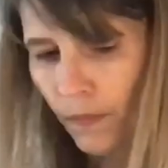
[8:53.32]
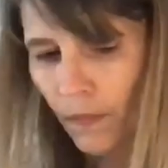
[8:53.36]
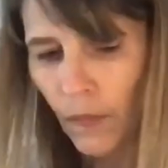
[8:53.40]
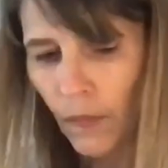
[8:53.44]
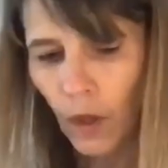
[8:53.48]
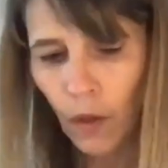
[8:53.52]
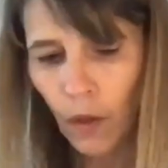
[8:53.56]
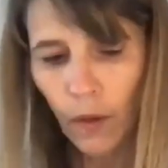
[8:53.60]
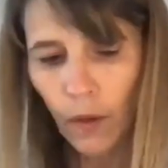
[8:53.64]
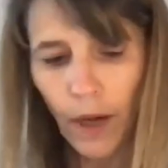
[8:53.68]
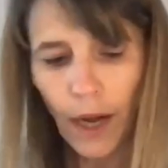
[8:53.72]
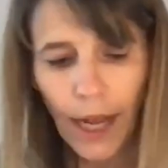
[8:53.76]

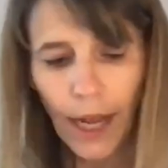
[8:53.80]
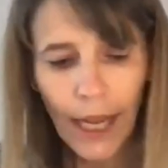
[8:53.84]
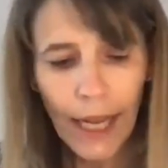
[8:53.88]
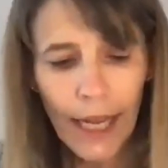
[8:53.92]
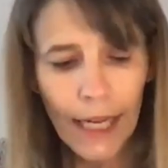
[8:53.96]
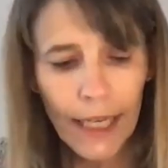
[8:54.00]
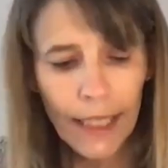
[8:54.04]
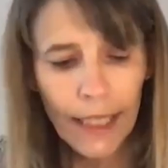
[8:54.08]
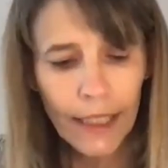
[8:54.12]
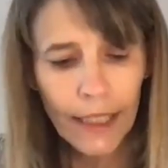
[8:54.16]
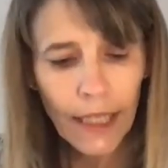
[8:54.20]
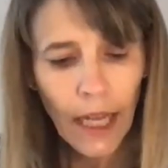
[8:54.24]
All
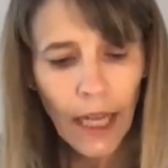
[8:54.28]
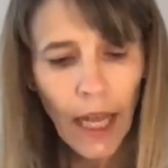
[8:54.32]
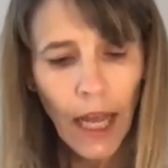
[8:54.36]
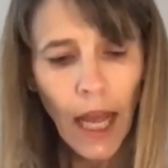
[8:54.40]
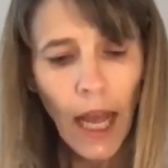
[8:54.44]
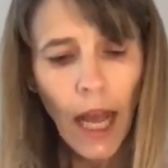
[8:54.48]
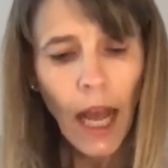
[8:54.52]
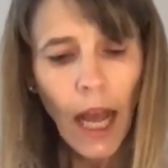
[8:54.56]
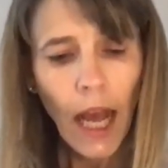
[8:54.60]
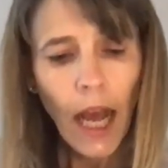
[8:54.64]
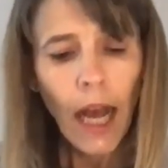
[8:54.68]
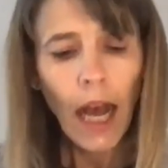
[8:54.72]
right.
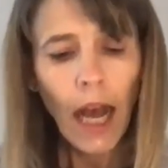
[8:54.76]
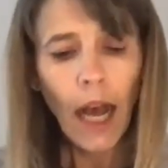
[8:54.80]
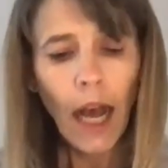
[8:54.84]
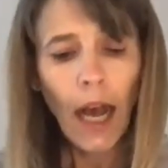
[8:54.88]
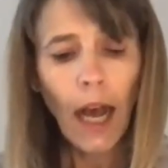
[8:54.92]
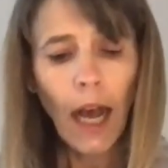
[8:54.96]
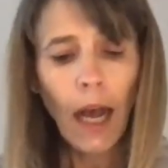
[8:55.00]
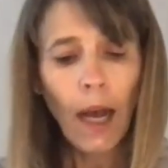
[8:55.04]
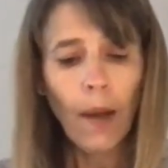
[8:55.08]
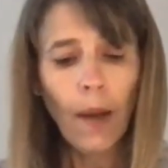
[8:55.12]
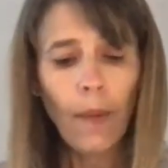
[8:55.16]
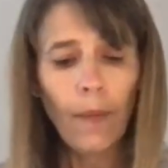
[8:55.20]

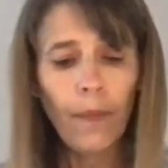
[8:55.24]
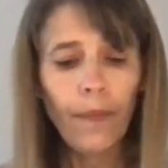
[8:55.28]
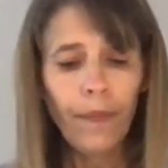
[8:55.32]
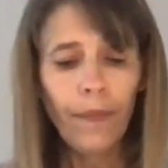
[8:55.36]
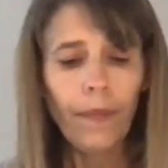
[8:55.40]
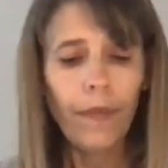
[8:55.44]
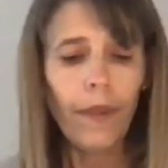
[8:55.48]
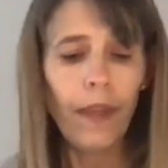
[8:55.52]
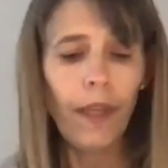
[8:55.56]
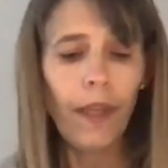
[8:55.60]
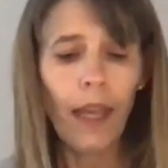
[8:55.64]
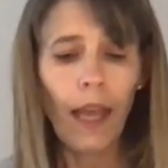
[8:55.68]

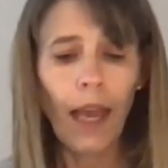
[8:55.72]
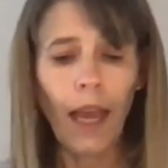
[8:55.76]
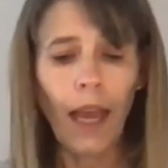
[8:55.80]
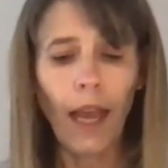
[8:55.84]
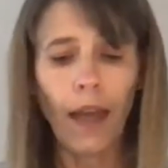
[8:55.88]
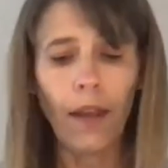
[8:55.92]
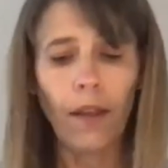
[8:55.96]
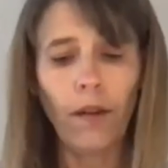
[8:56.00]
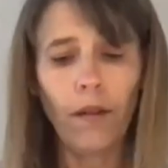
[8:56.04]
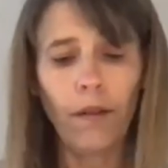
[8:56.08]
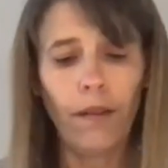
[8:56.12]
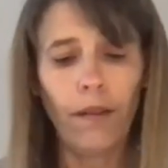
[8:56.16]
The
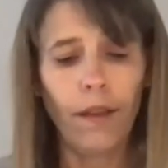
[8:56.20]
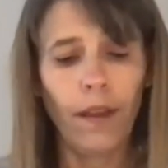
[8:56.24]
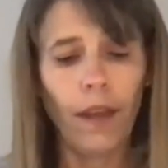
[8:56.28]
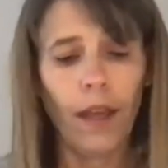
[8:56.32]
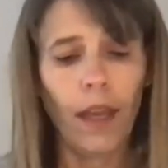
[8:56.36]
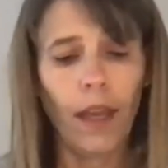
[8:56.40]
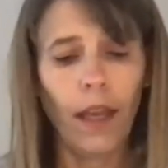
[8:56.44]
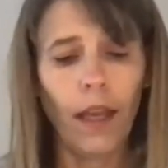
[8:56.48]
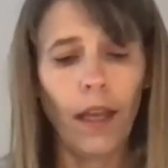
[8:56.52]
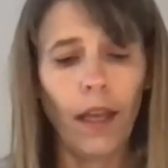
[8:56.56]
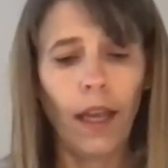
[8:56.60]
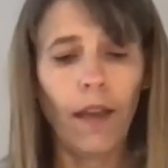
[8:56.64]
other
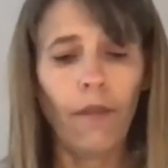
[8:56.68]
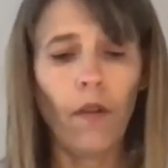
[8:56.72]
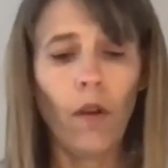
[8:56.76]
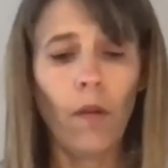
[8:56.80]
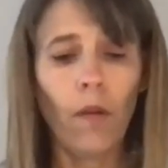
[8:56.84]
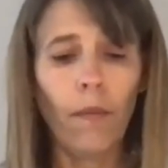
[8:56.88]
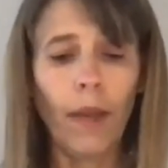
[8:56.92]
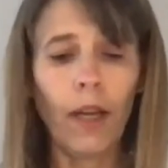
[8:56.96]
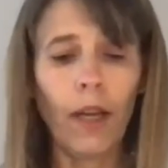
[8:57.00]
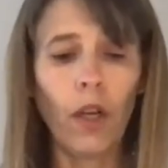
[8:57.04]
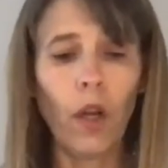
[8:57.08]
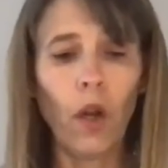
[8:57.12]
thing, I have all
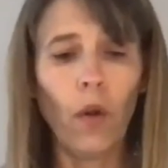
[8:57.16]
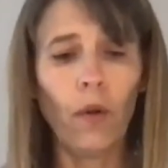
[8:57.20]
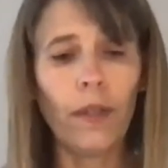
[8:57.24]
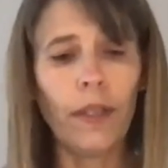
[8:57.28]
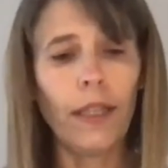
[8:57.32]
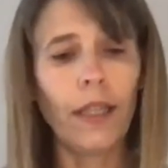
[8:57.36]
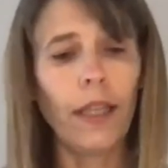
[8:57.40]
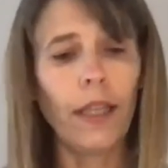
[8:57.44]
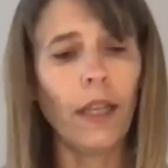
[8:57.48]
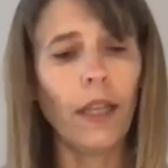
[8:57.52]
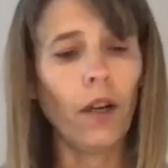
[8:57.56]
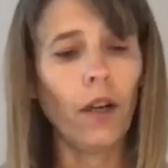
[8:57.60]
my
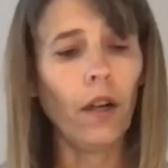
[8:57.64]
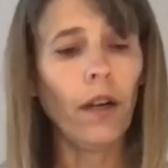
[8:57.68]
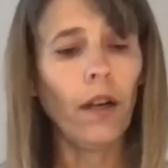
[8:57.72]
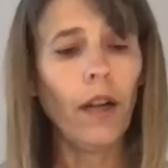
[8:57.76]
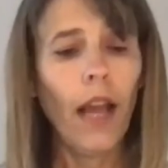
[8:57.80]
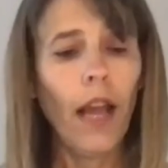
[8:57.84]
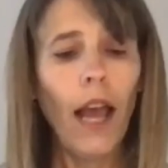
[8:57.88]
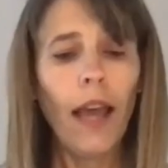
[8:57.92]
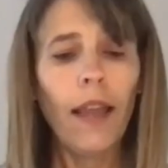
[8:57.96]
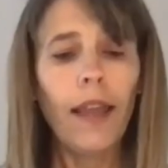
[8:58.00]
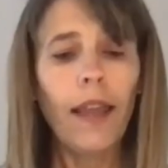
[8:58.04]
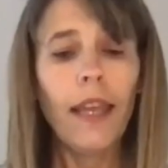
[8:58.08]
notes here.
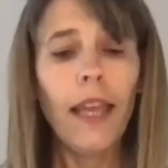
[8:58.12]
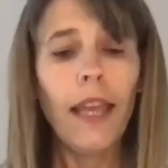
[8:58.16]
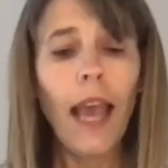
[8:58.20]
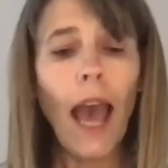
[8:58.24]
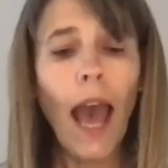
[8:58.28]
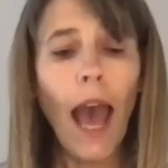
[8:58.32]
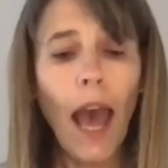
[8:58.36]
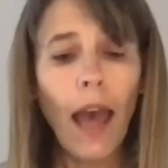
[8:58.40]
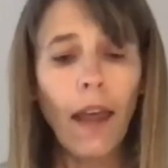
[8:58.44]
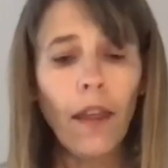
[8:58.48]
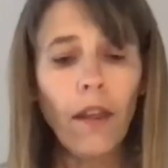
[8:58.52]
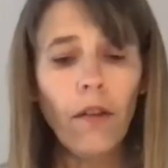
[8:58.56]
The
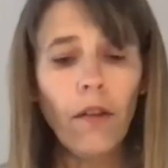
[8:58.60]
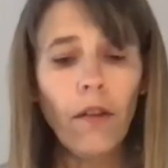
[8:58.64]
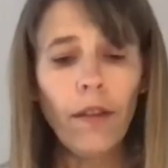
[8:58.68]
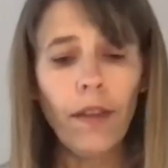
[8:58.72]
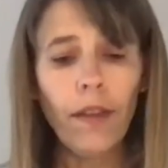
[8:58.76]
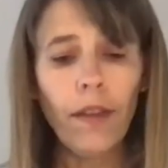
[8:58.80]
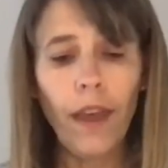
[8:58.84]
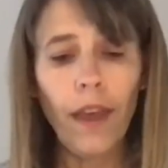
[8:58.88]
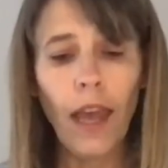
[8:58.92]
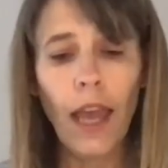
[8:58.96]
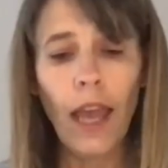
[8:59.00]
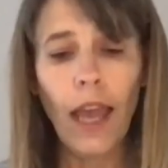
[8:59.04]
other
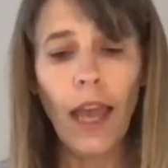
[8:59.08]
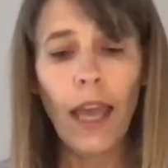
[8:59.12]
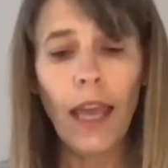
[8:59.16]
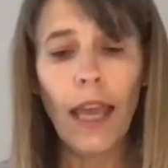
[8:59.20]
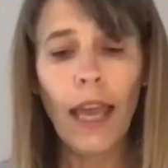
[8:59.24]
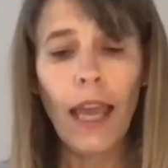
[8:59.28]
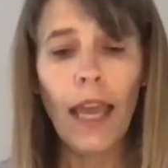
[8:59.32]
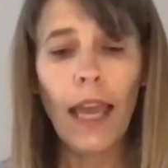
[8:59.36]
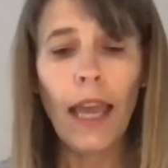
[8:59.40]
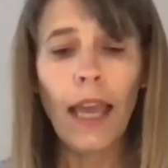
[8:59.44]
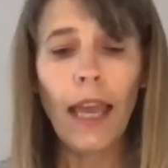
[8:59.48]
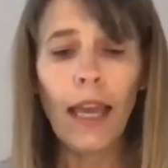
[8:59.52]

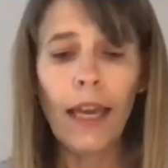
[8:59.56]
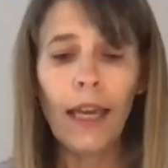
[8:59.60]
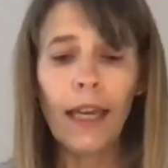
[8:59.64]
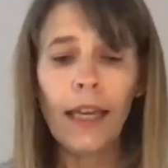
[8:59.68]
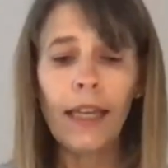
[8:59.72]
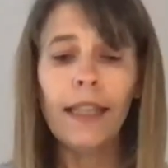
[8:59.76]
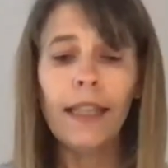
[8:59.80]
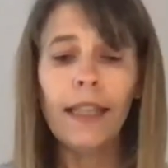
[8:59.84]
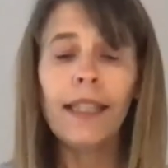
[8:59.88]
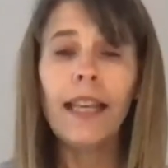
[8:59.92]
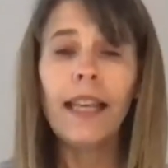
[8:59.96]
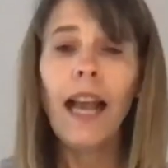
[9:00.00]
thing
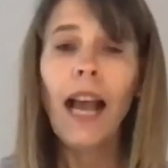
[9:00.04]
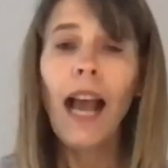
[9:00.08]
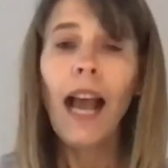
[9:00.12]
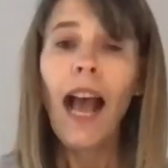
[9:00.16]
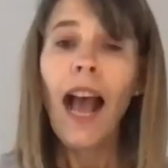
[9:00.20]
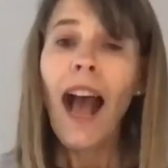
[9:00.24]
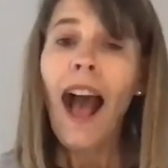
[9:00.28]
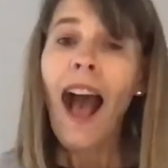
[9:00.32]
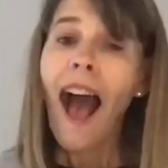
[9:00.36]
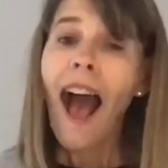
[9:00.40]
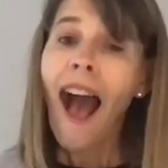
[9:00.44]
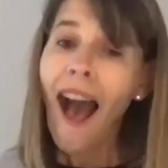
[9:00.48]
is
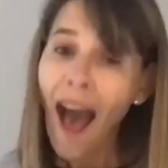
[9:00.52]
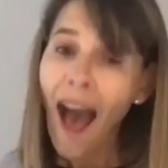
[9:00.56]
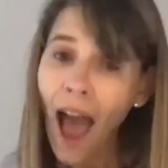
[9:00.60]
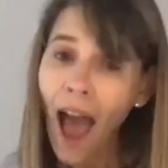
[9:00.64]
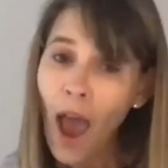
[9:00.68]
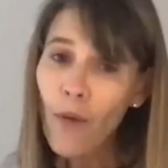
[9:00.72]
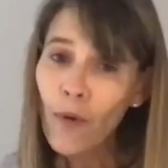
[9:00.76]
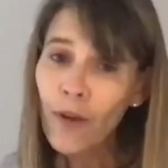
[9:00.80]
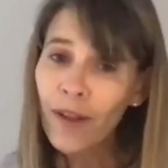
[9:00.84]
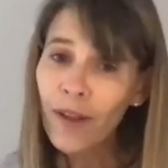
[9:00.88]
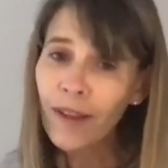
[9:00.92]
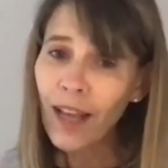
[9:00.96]

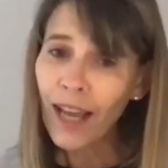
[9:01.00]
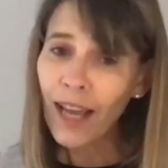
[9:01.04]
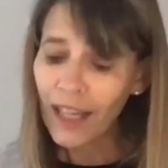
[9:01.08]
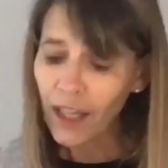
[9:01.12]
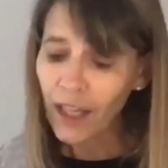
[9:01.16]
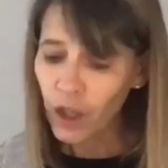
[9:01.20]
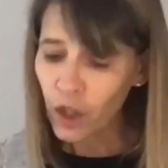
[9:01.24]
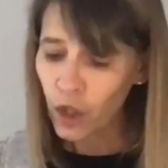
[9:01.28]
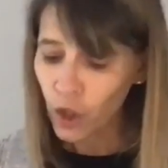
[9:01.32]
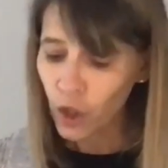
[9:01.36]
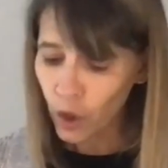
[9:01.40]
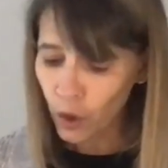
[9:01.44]
I would
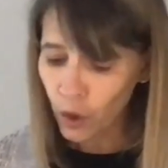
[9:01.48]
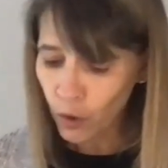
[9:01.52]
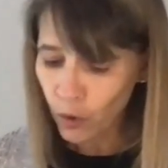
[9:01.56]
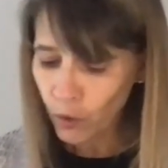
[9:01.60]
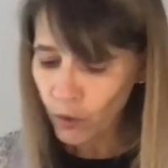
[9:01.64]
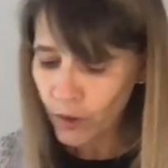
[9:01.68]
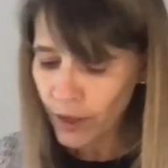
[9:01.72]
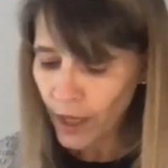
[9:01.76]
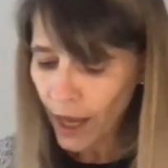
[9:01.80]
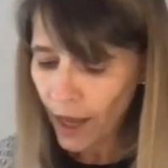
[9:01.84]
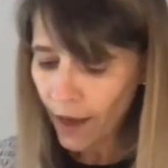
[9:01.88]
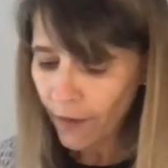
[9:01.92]
like
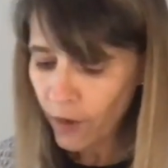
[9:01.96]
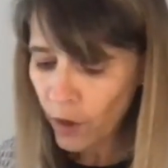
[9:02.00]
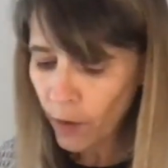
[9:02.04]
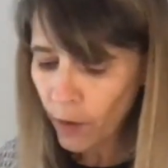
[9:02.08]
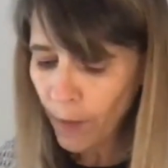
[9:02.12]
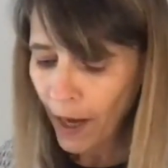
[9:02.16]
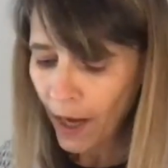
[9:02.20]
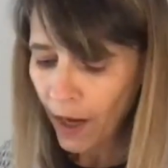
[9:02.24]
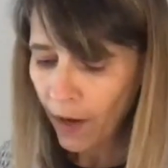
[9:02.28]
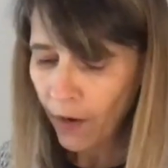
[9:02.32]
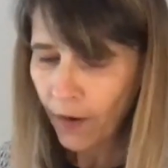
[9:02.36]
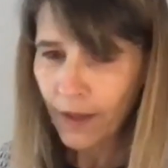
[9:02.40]
you to have your
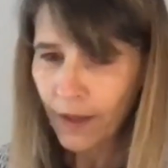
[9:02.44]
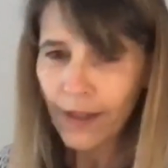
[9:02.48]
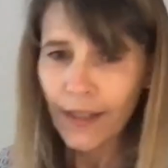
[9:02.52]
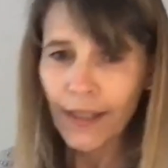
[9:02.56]
parents